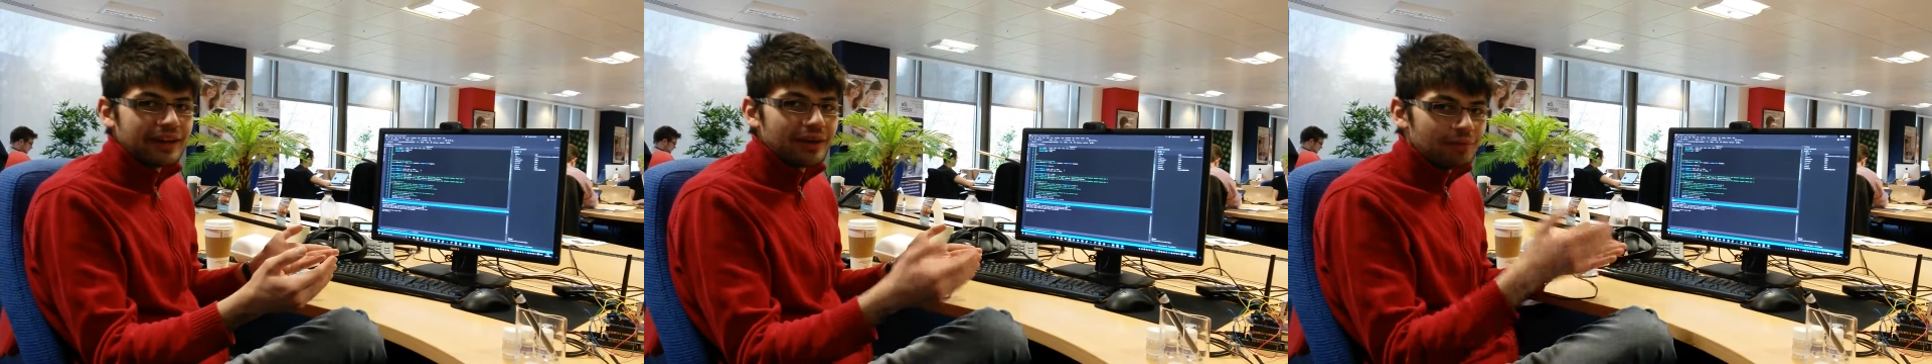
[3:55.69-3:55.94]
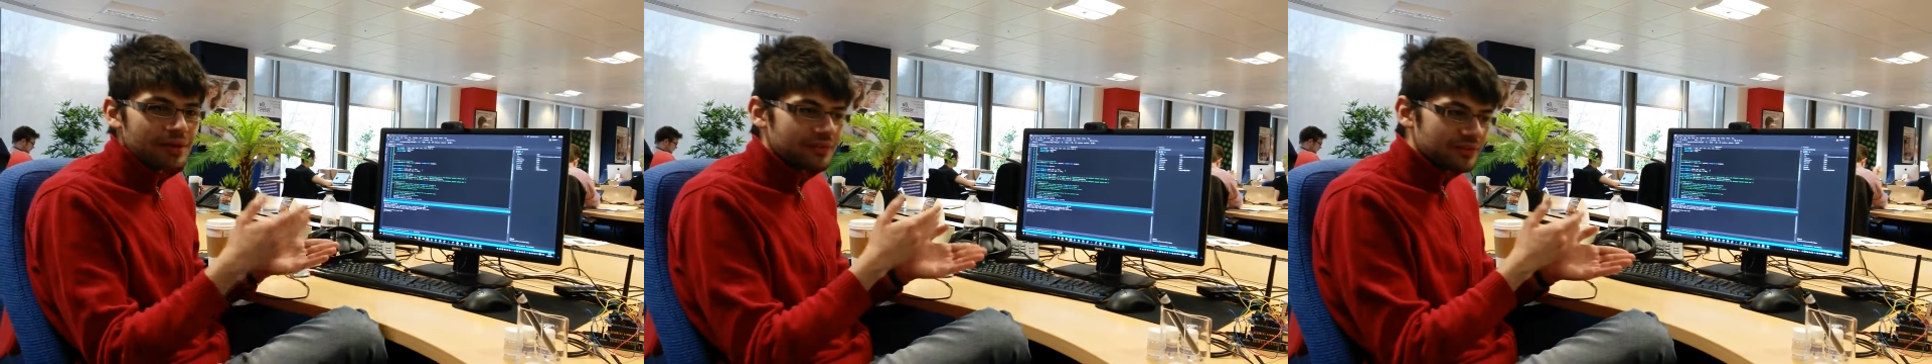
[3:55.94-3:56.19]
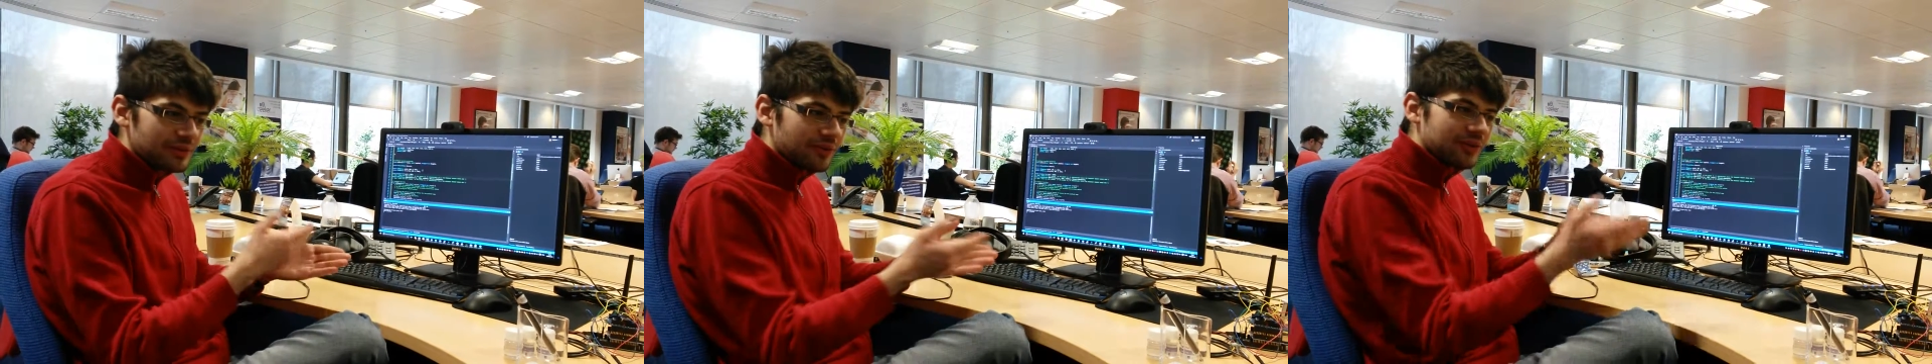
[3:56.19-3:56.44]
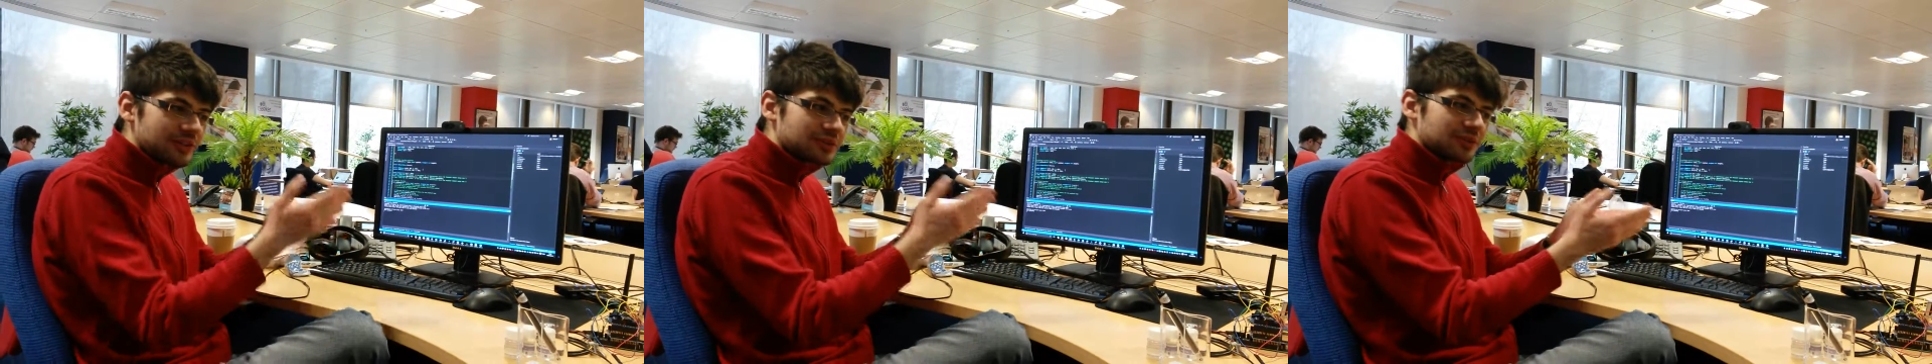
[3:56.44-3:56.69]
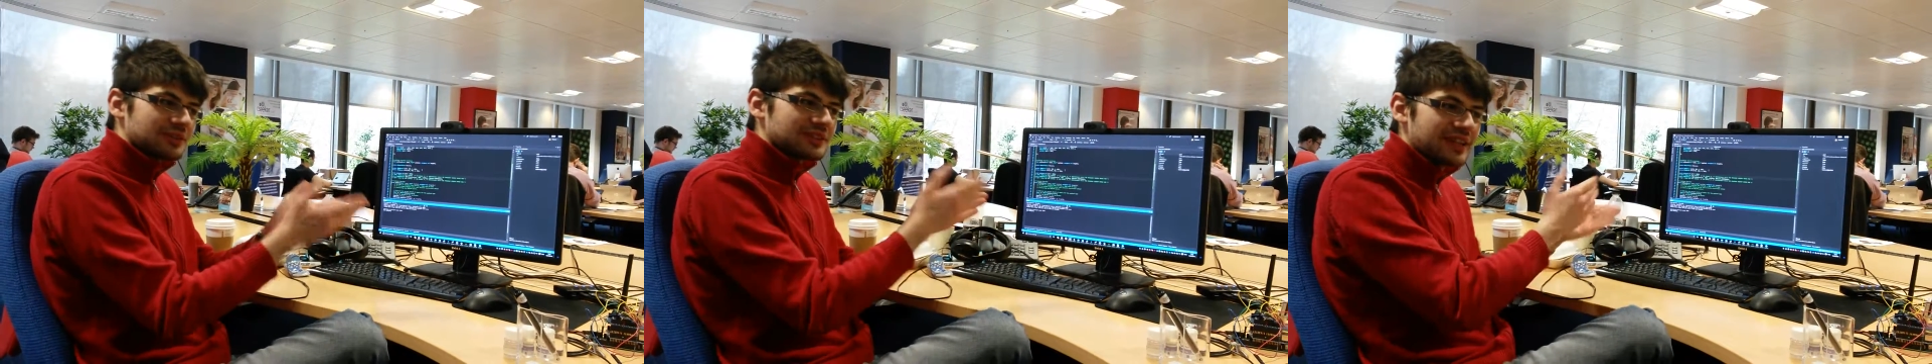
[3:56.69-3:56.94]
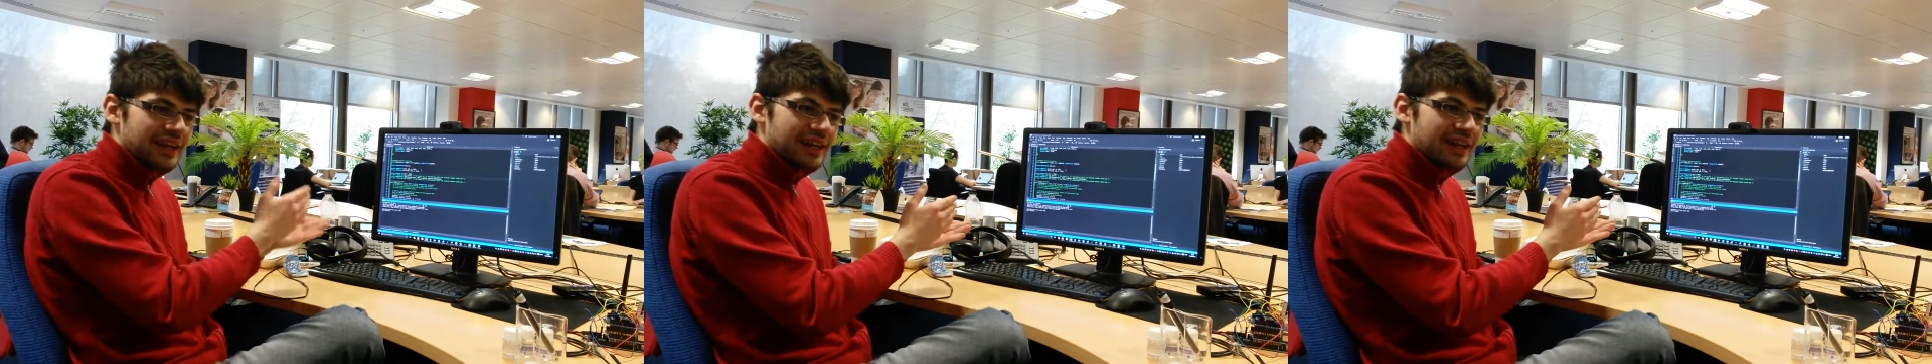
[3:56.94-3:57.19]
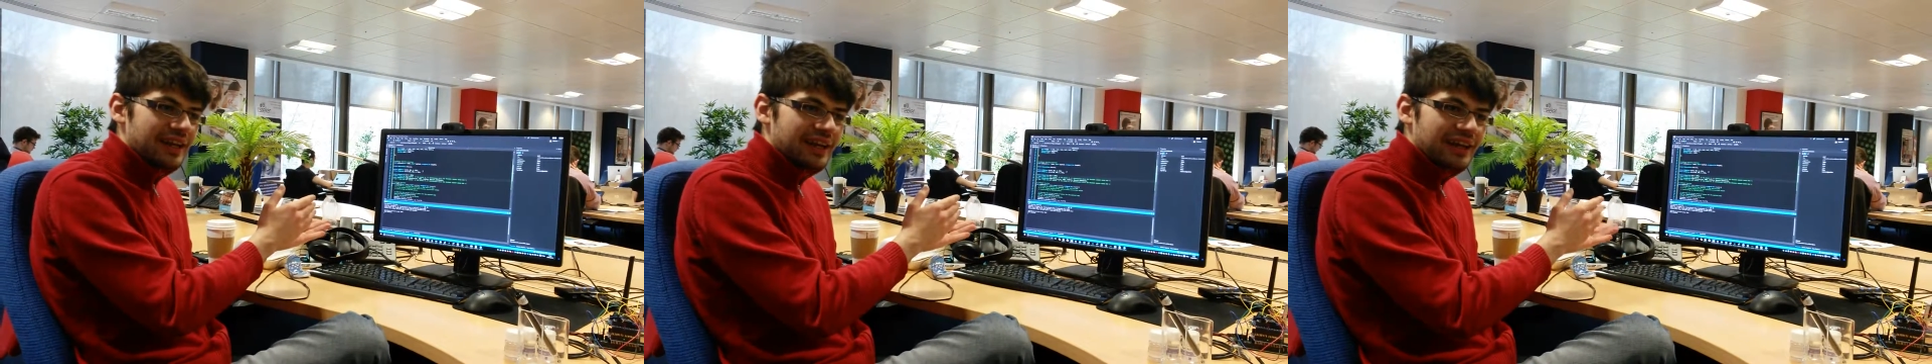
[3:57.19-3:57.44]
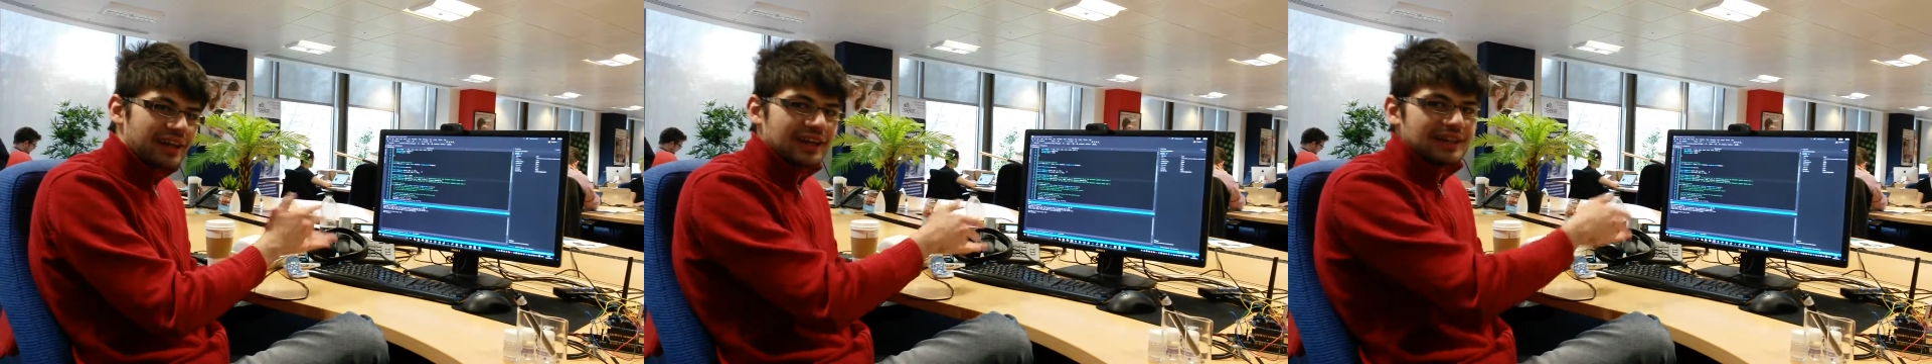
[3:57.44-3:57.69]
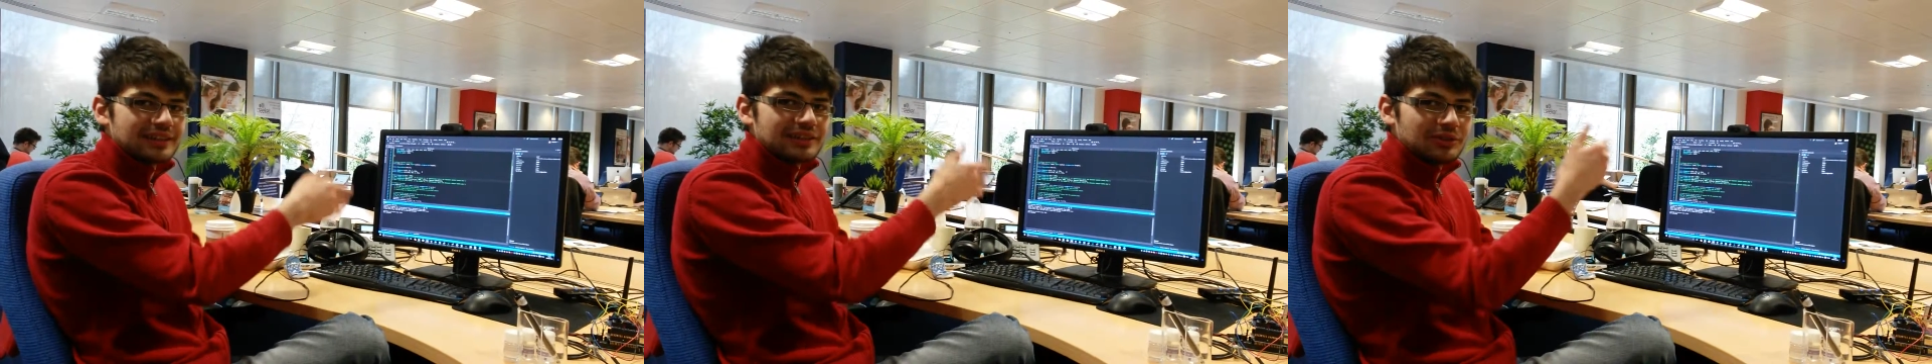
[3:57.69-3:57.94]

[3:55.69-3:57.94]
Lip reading: But if you go Control Z and it